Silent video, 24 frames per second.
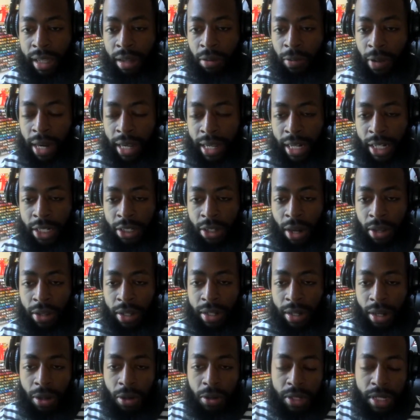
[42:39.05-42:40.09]
The way that they draw the
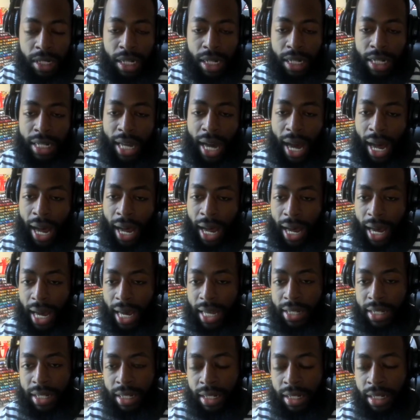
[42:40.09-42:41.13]
noses and the
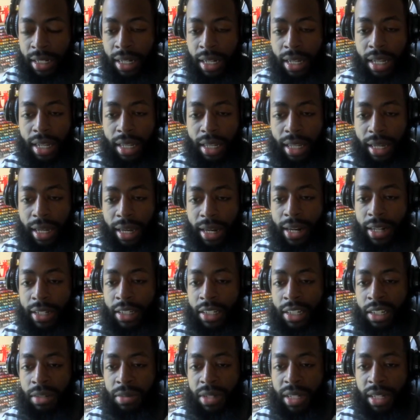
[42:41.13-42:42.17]
eyes and the
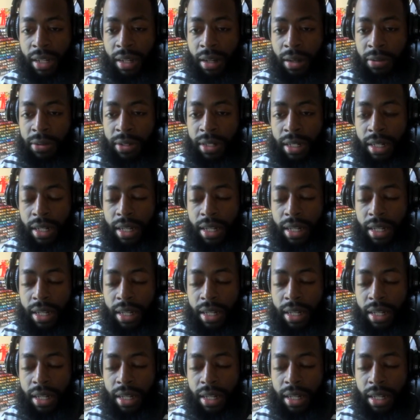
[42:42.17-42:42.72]
characters themselves,